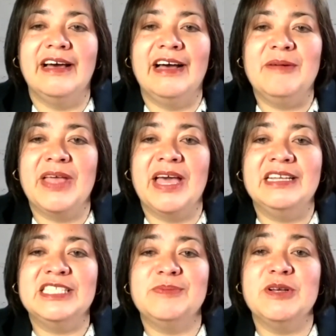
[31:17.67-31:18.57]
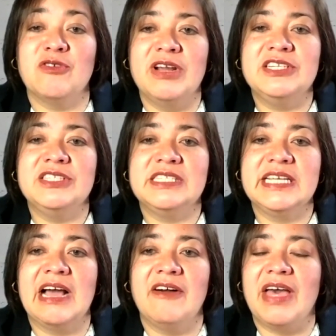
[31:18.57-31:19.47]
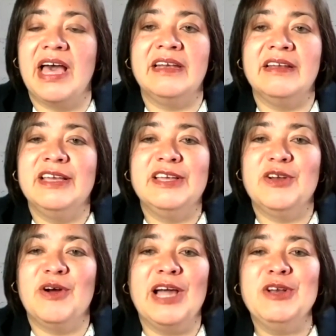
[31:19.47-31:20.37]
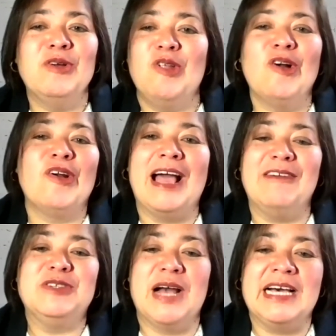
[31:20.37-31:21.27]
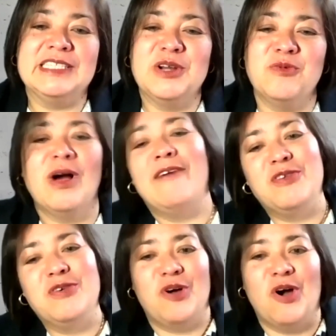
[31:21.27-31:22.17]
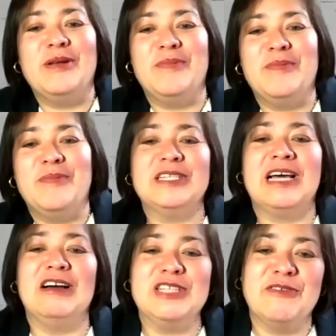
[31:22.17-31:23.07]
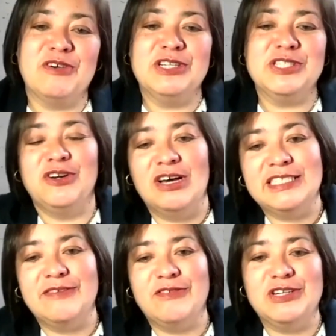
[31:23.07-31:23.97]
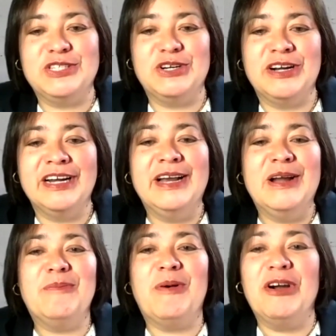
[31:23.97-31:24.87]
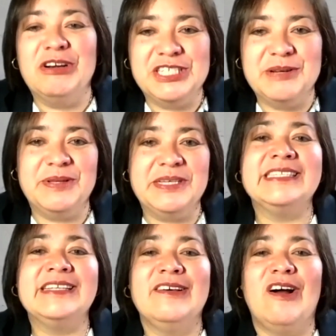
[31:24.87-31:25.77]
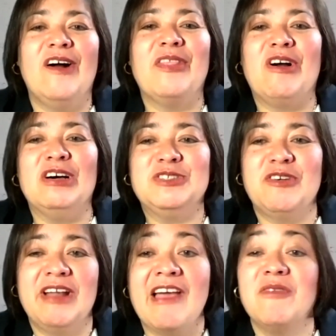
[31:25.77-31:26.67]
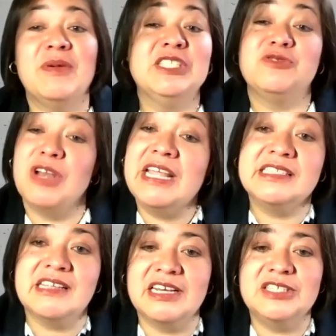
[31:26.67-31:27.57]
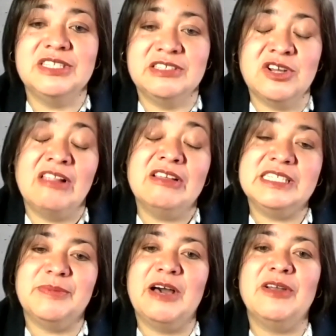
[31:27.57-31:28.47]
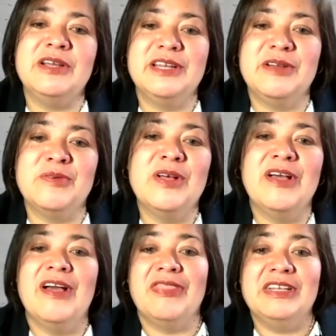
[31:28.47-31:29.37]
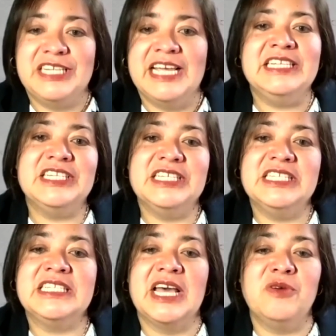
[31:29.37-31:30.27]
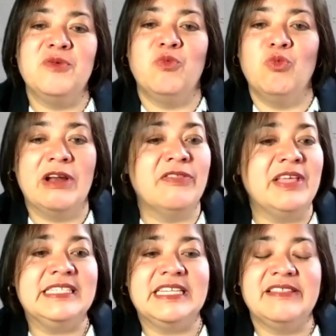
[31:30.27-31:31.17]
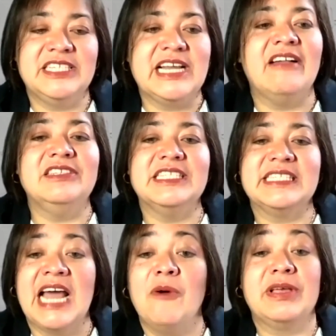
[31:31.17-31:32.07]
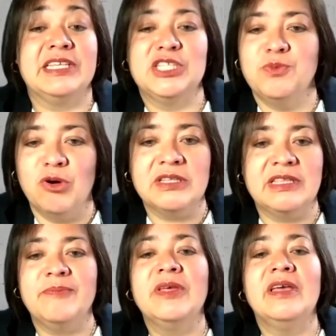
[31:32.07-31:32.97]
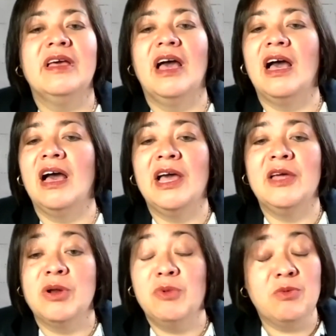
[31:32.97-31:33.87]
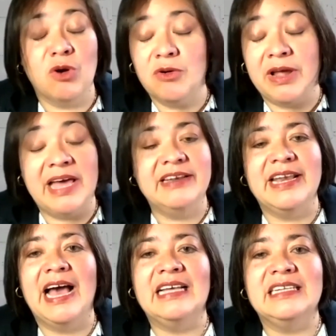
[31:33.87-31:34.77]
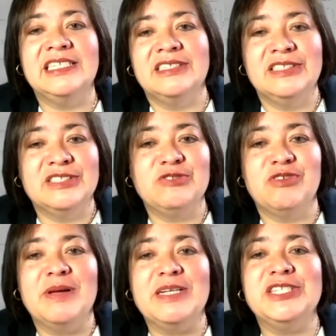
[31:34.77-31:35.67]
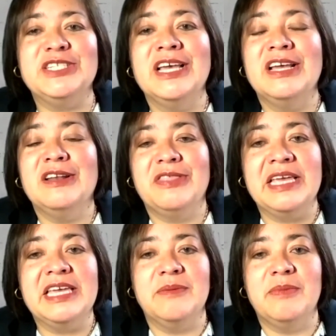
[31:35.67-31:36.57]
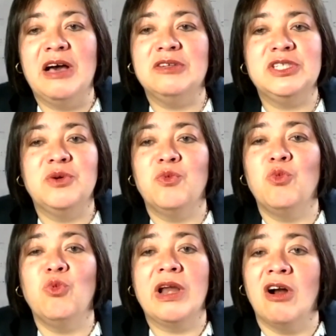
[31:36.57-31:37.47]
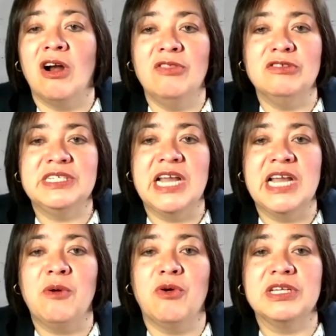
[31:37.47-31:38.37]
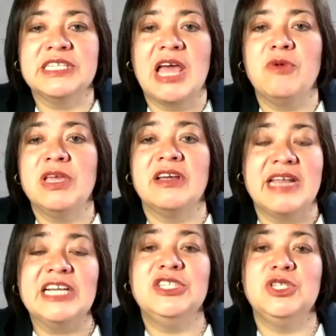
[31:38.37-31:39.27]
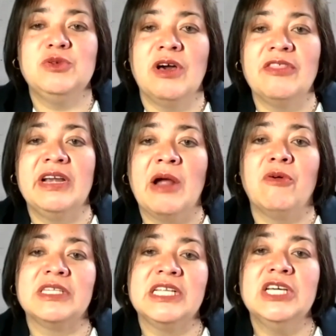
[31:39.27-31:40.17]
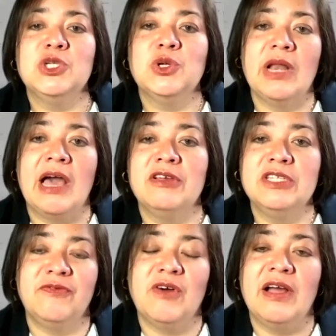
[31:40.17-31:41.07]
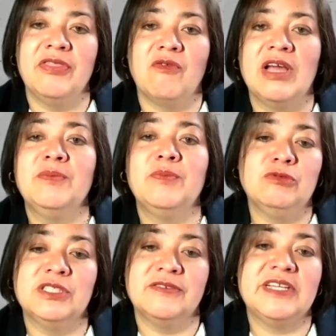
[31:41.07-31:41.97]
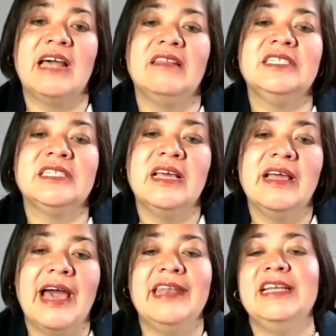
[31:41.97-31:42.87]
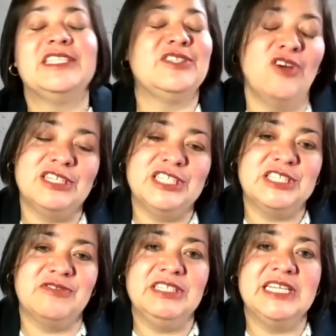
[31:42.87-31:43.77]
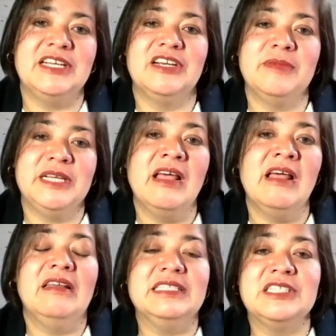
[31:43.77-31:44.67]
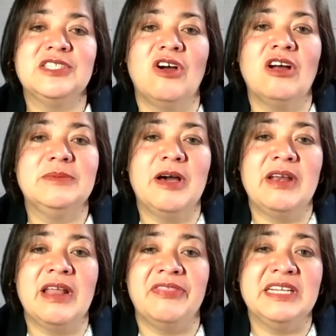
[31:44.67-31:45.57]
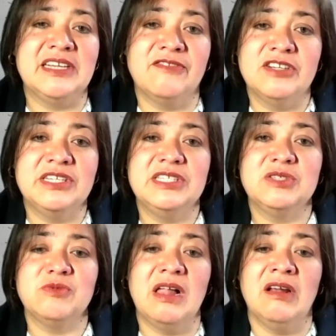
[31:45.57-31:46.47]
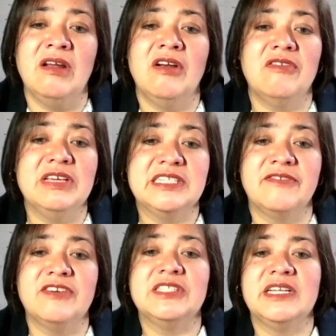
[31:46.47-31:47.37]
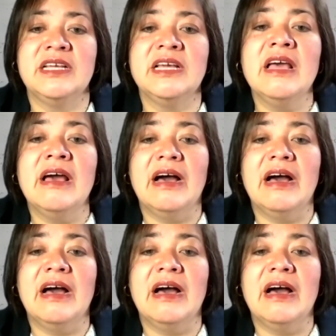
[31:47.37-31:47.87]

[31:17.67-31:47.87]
And it's been great to see how that, you know, I no longer have to ask, you know, have you thought about how diverse or not diverse your partnership is? On the contrary, everybody's really excited to tell us about, you know, the changes and where they see the challenges and how we can support them. And when we work hand in hand, as you know, Stuart mentioned, thinking about, you know, where are those networks? Can we connect you to other networks to allow you to find the right pools of talent? And it's not just around gender. I mean, Liz has talked about ethnic diversity as well, race diversity.